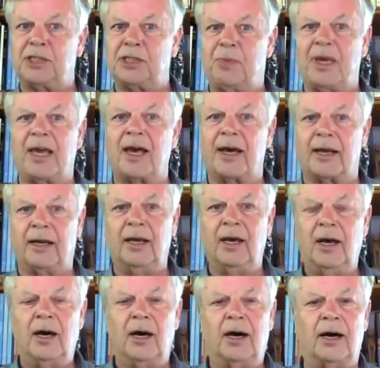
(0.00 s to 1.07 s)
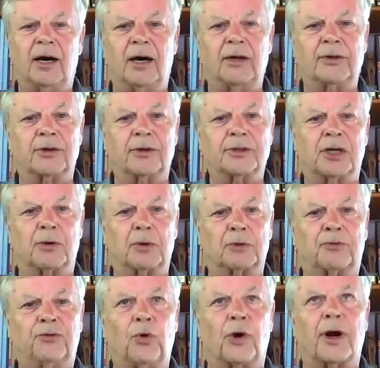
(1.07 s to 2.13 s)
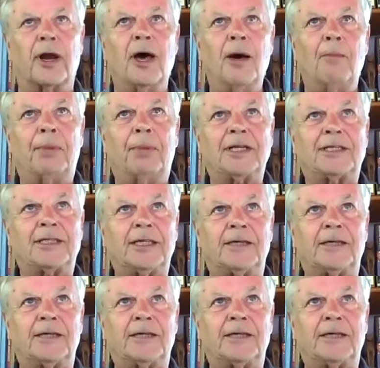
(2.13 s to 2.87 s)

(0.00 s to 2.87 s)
began under Gerald Ford. But